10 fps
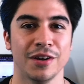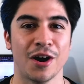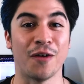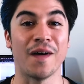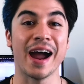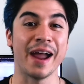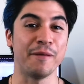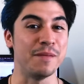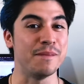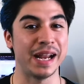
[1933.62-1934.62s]
All right,
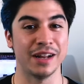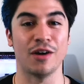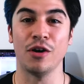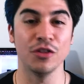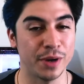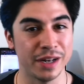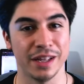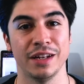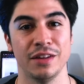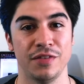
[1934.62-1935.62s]
we made it all the way to the
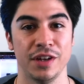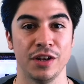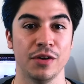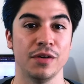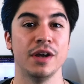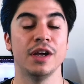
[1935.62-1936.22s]
end of the video.